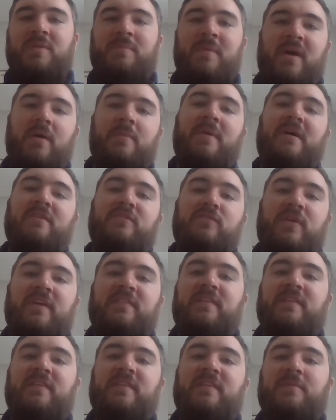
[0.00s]
about
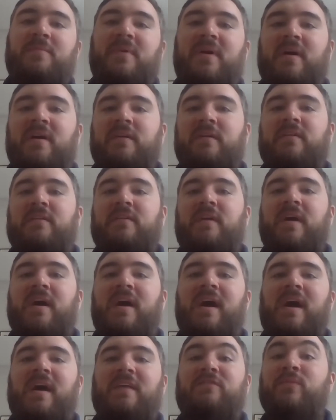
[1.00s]
Jurassic Park
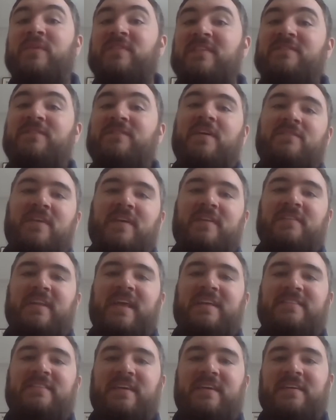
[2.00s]
25 years
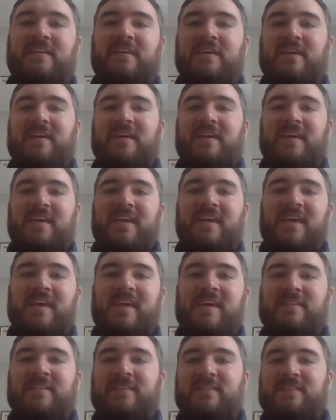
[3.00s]
later
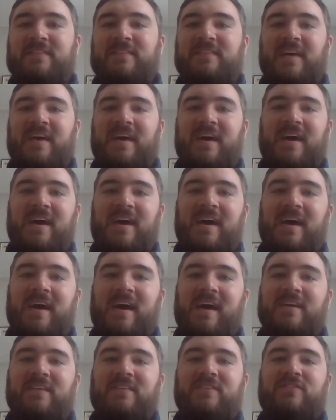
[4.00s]
is
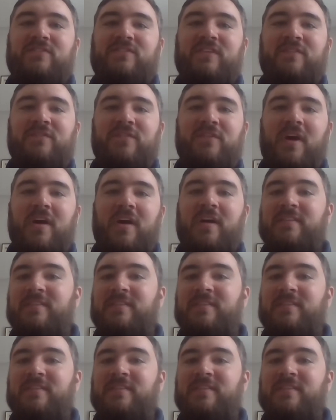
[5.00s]
is